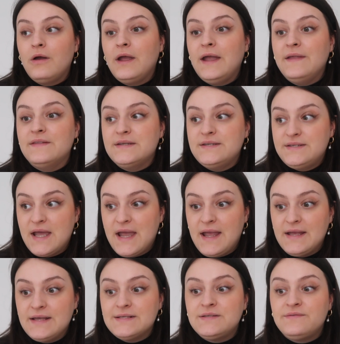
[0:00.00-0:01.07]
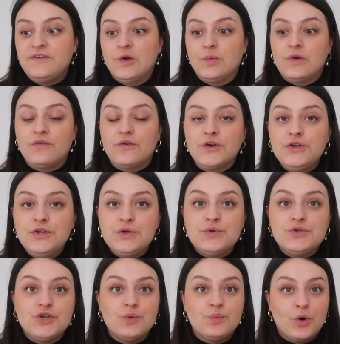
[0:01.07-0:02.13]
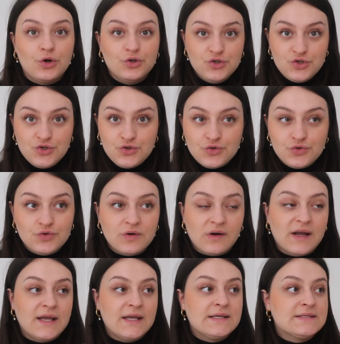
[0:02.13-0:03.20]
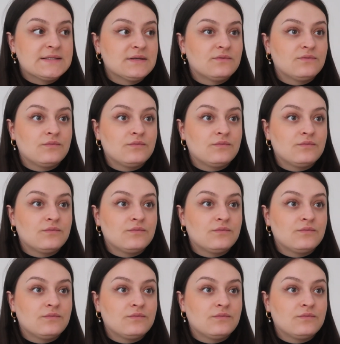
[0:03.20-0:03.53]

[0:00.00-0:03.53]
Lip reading: in the days filming for YouTube on stories,